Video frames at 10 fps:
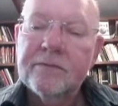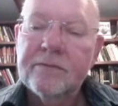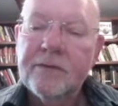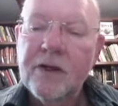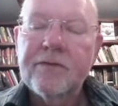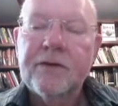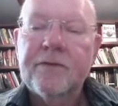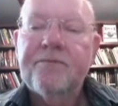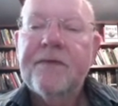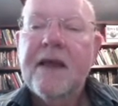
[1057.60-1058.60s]

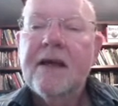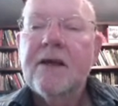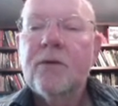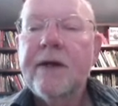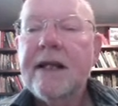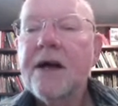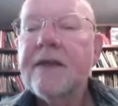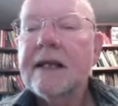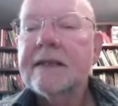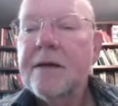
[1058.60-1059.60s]
novel. We know
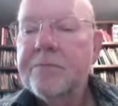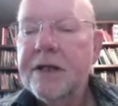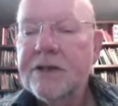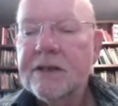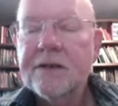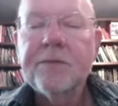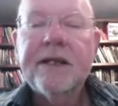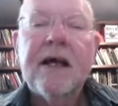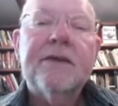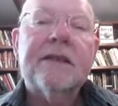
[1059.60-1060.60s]
that's ambitious, and we
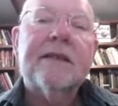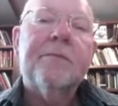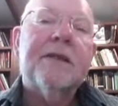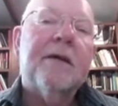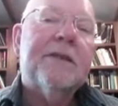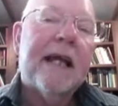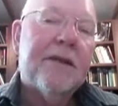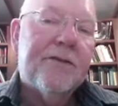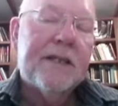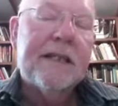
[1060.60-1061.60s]
know that sometimes
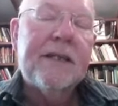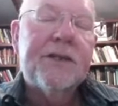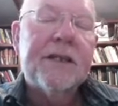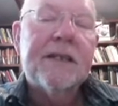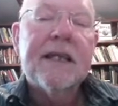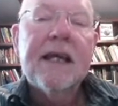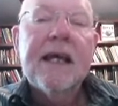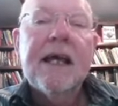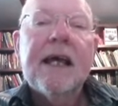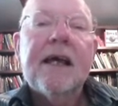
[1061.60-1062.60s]
secondary teachers
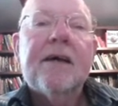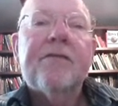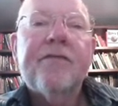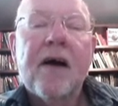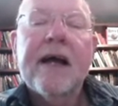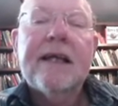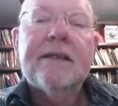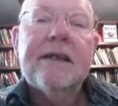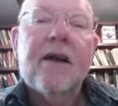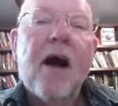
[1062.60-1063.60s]
find,
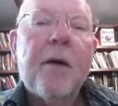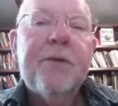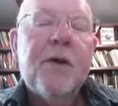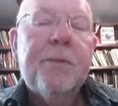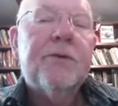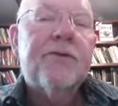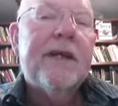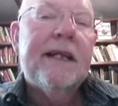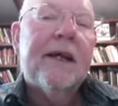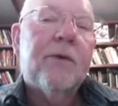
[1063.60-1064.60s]
are pupils
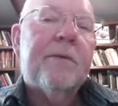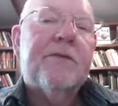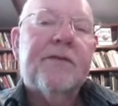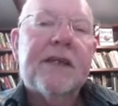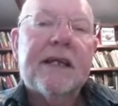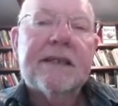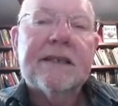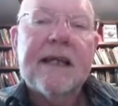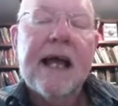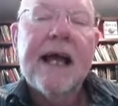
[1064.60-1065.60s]
really equipped for
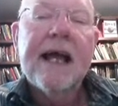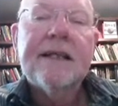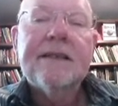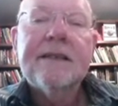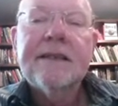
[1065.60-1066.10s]
this, and